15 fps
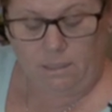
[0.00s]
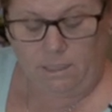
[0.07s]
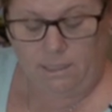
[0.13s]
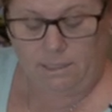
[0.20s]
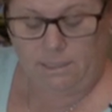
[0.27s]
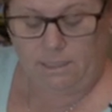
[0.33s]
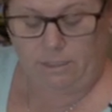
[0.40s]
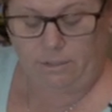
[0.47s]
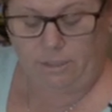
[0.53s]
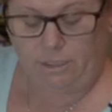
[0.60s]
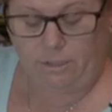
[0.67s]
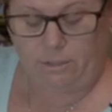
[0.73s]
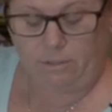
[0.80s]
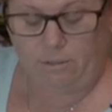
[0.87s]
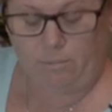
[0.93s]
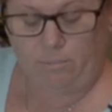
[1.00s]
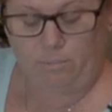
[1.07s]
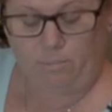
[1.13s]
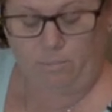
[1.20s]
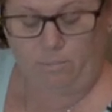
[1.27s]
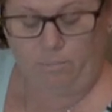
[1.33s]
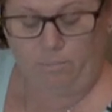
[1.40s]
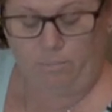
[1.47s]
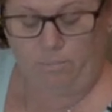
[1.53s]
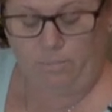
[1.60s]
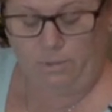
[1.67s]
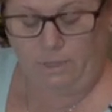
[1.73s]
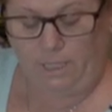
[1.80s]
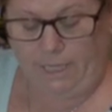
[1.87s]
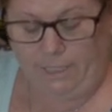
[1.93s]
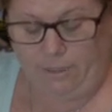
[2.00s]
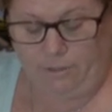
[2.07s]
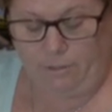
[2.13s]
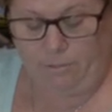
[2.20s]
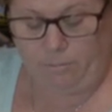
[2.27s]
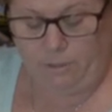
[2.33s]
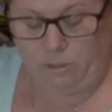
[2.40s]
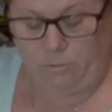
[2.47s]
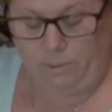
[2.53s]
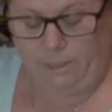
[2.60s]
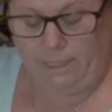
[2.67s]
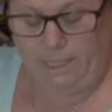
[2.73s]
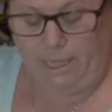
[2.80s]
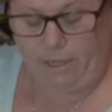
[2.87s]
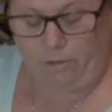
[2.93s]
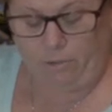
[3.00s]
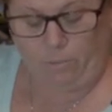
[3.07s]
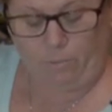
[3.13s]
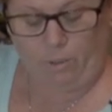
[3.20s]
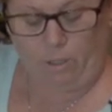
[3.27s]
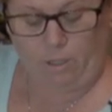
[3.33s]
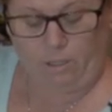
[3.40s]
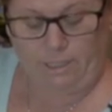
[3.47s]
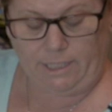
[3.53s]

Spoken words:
interior liner between the outer wall